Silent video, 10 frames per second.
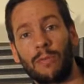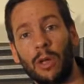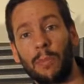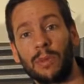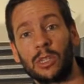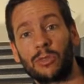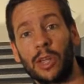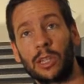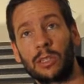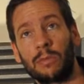of the open
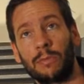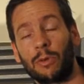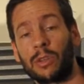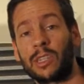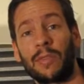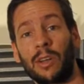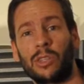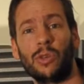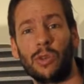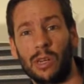strings for standard
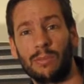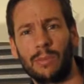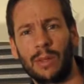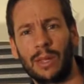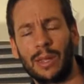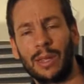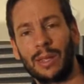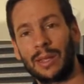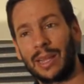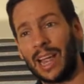tuning.
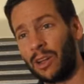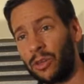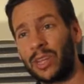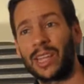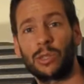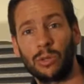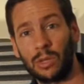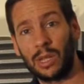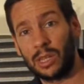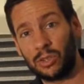I know you can
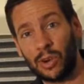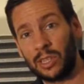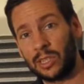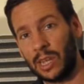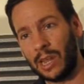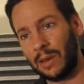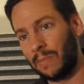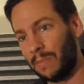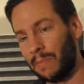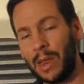tune the strings in
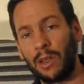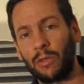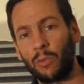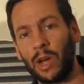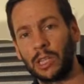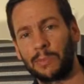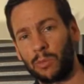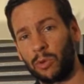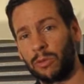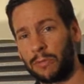many other ways,
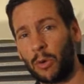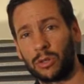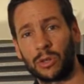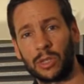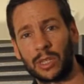but we'll focus on